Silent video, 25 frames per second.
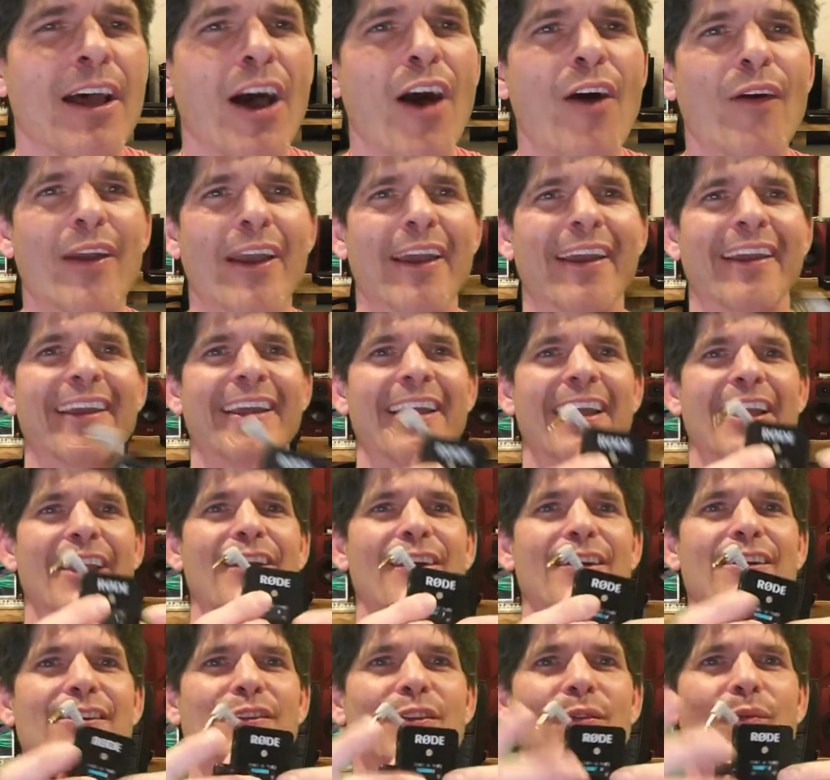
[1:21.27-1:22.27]
Okay, here
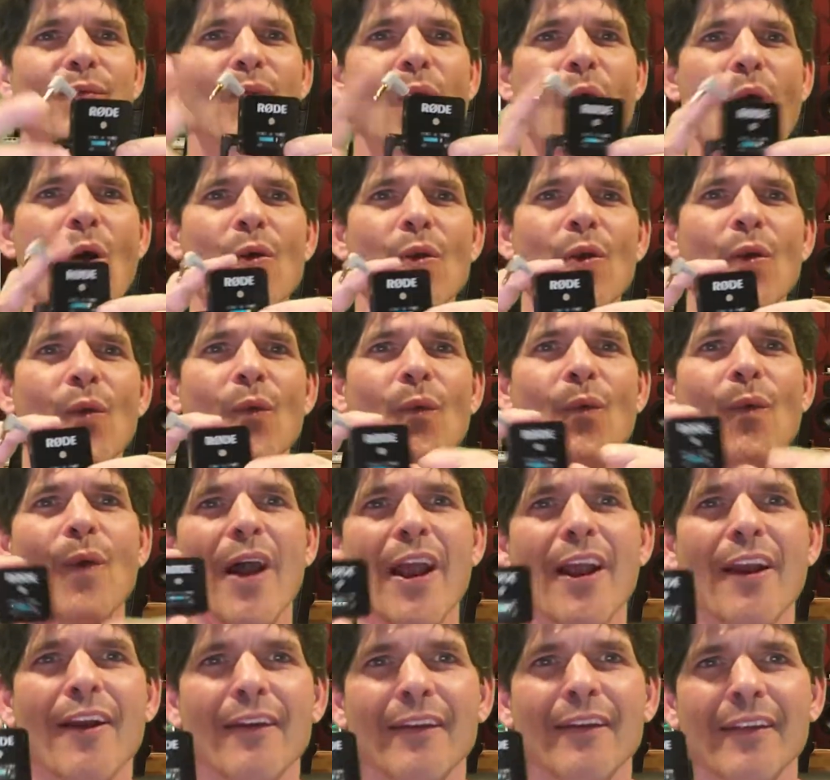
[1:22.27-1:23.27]
is the Rode
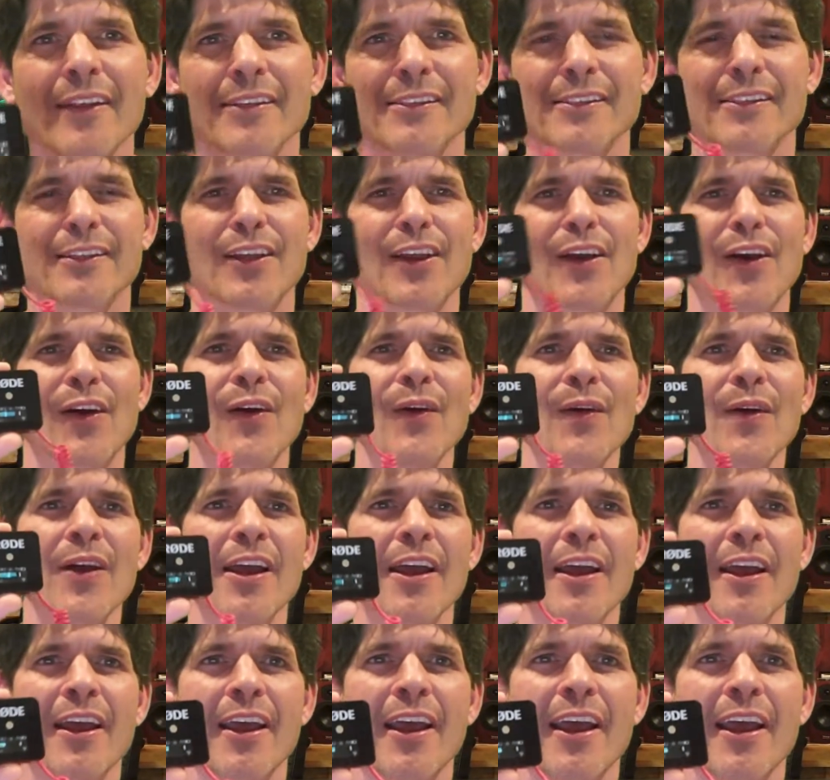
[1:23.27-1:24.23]
Wireless Go.